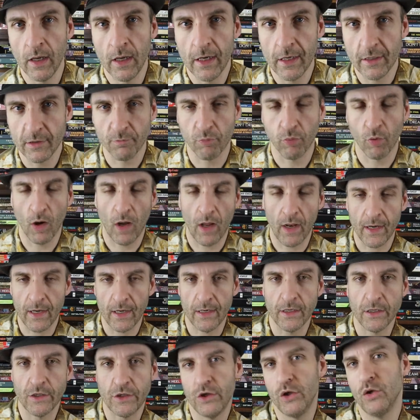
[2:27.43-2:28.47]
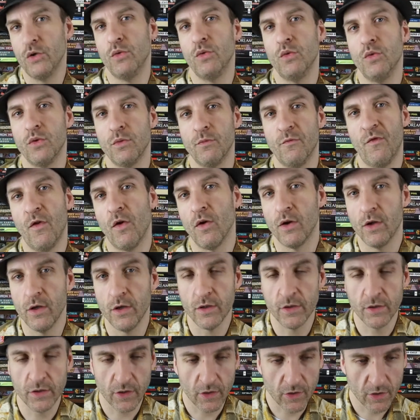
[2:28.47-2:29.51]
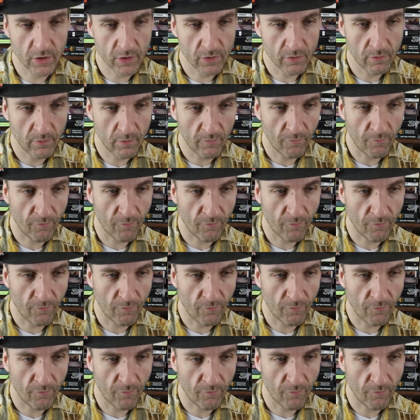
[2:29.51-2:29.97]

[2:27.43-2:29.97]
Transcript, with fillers: is brought into Vulcan's,